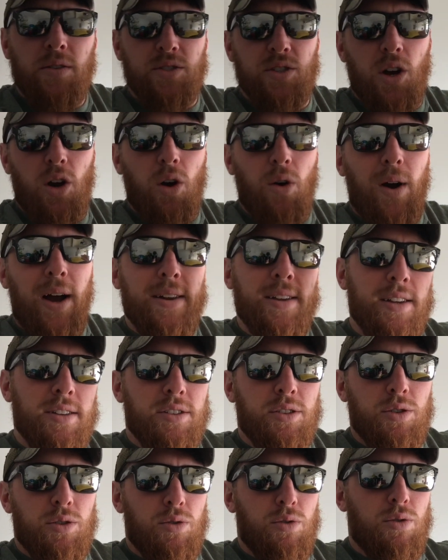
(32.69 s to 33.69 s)
so I
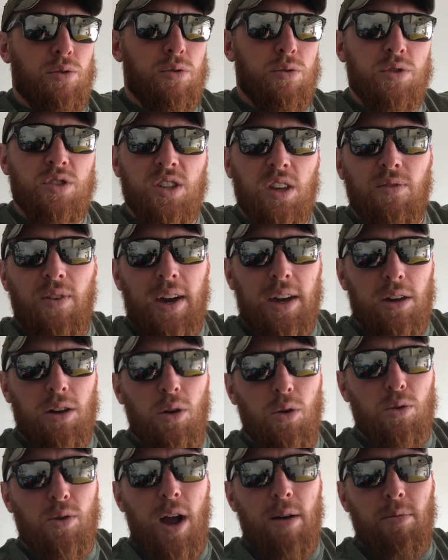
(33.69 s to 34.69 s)
need to see if I can
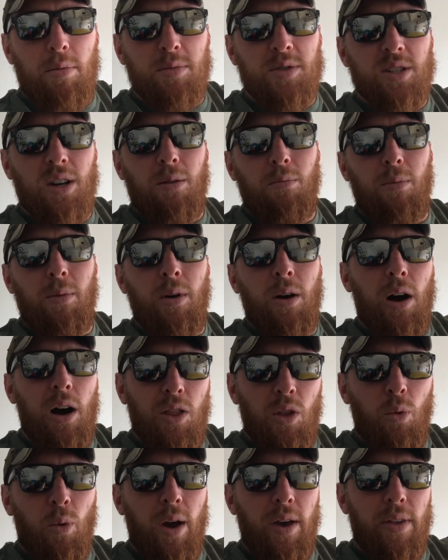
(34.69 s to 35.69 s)
go grab him some
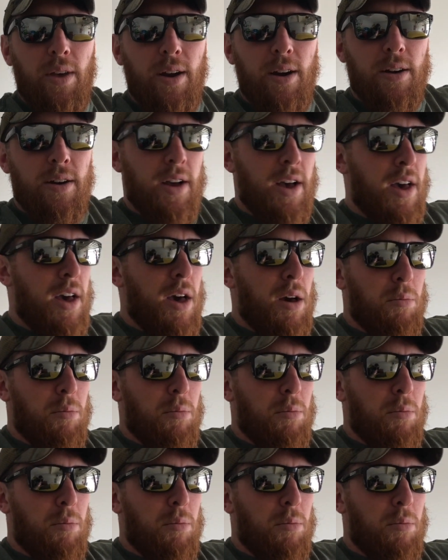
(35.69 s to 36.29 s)
on the way there.